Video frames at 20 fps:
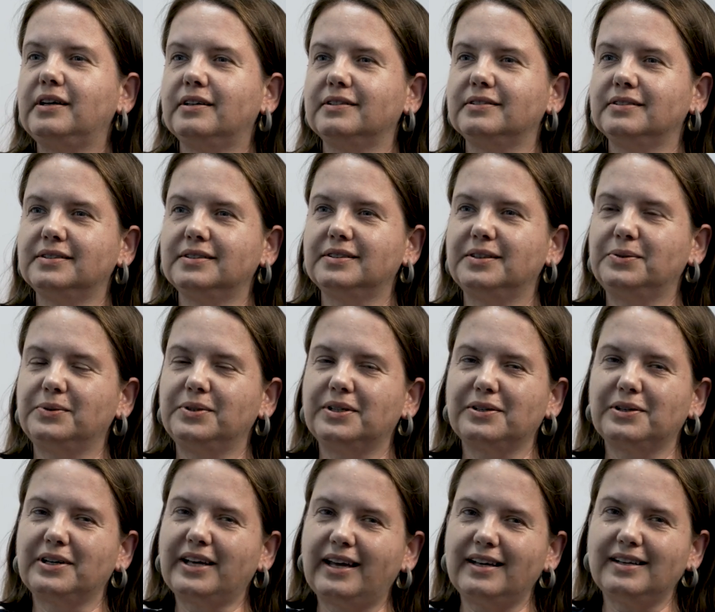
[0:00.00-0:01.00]
and were
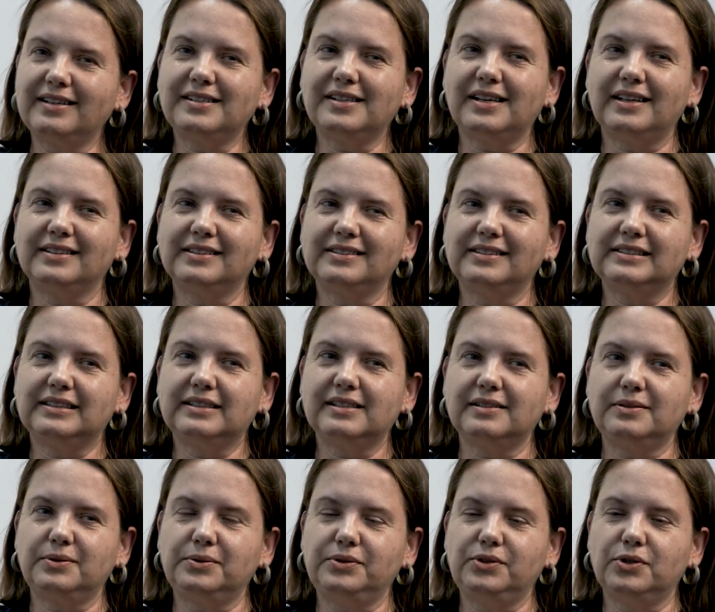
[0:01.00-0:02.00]
okay, and
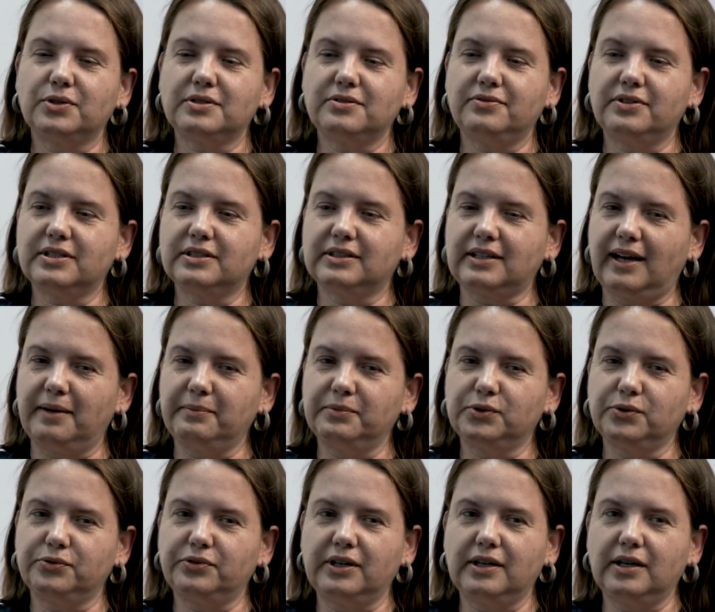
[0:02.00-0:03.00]
used this time
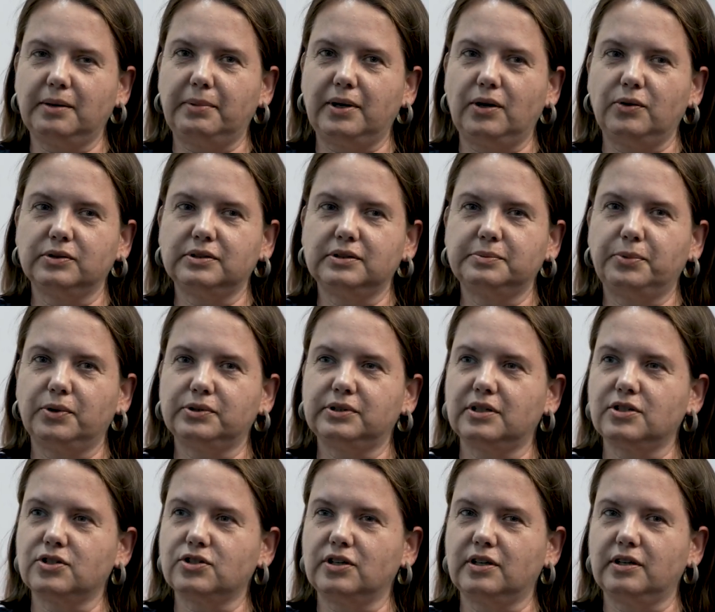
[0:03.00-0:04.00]
to think about
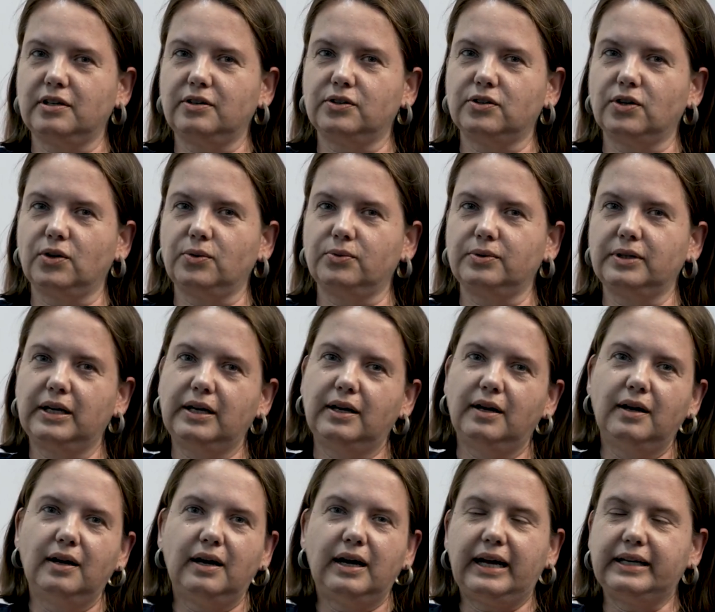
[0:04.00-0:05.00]
potential,
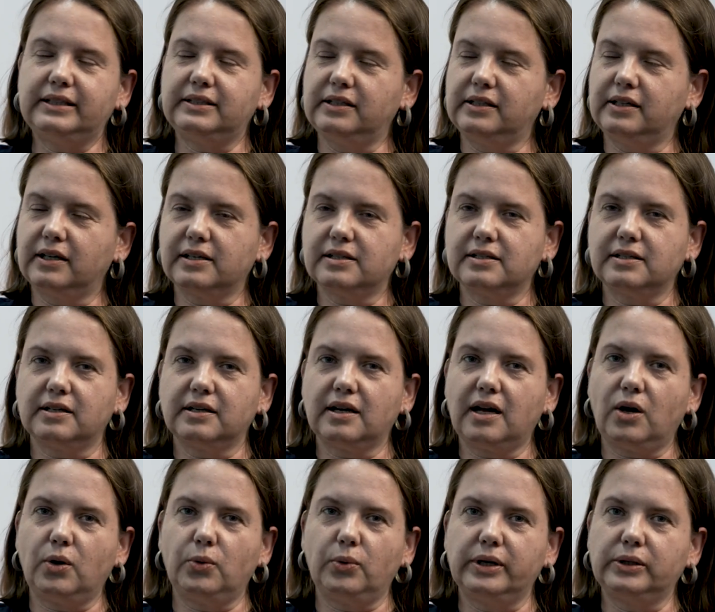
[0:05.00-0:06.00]
ideas and
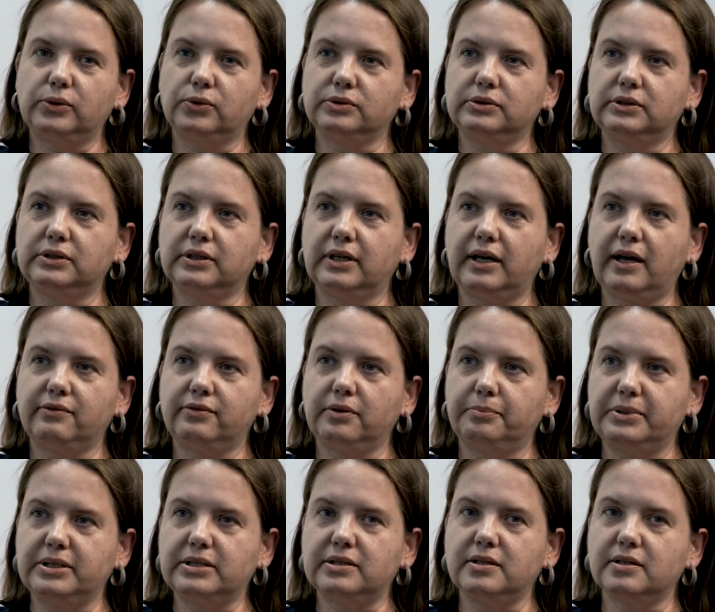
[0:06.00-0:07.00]
how we could have a
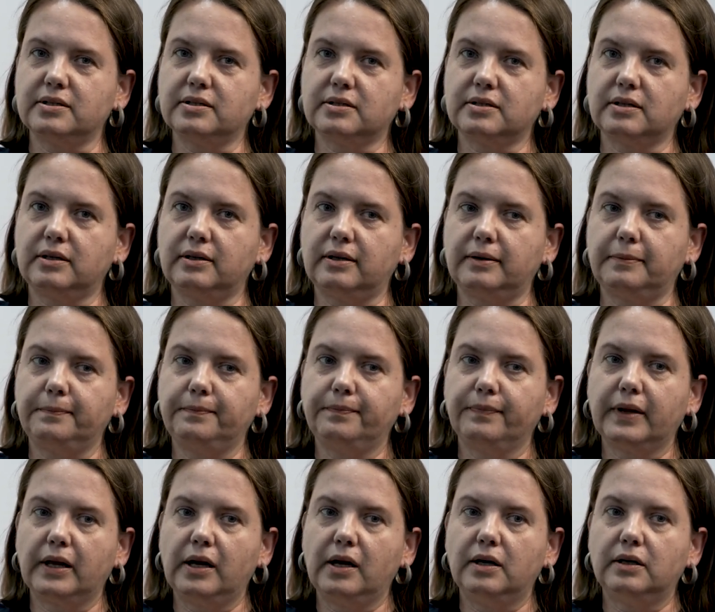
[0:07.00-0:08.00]
business
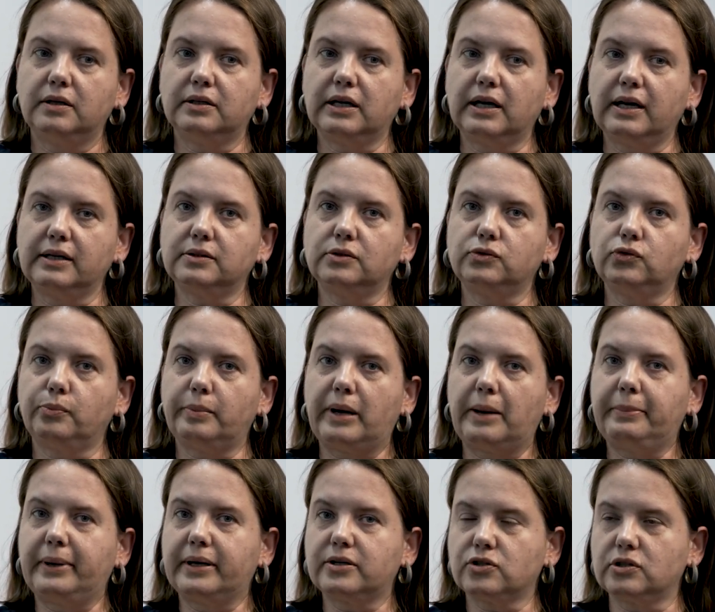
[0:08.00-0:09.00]
related to my
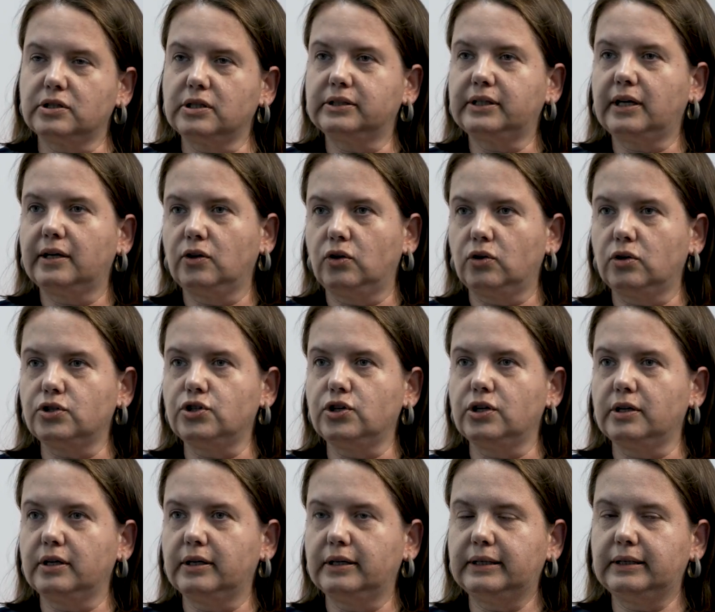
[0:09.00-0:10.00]
passion in
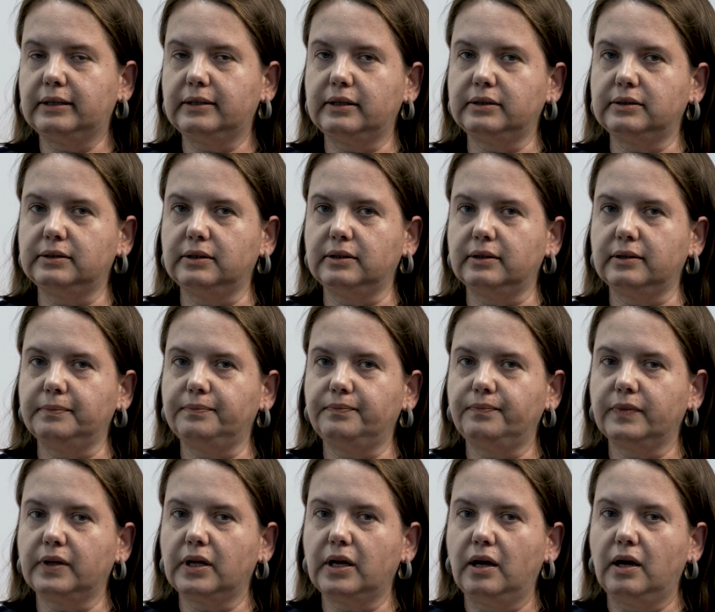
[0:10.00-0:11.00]
technology and
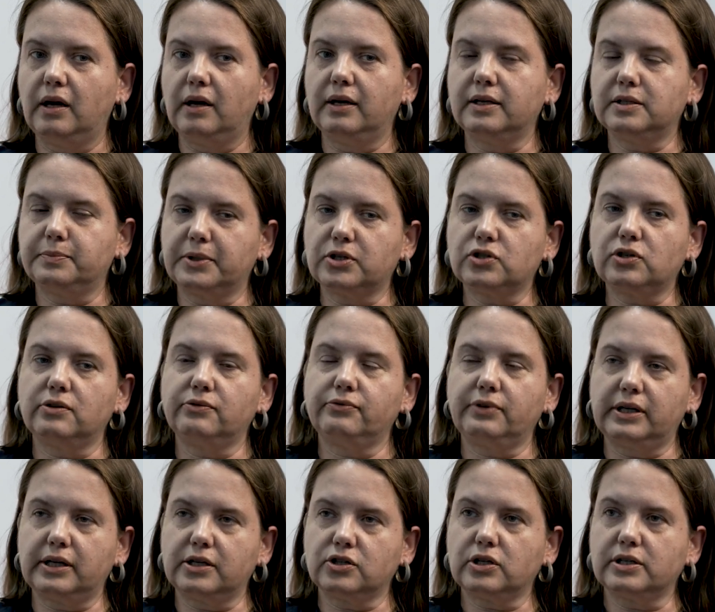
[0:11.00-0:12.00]
especially in
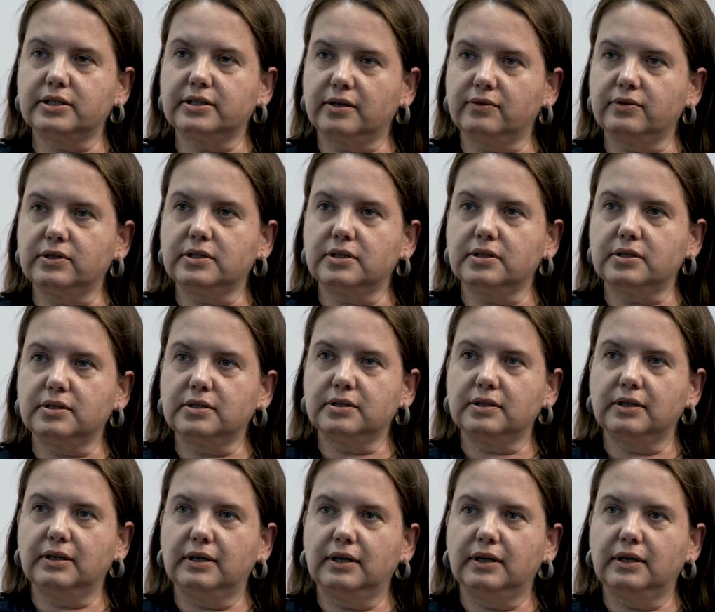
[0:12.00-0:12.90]
financial services.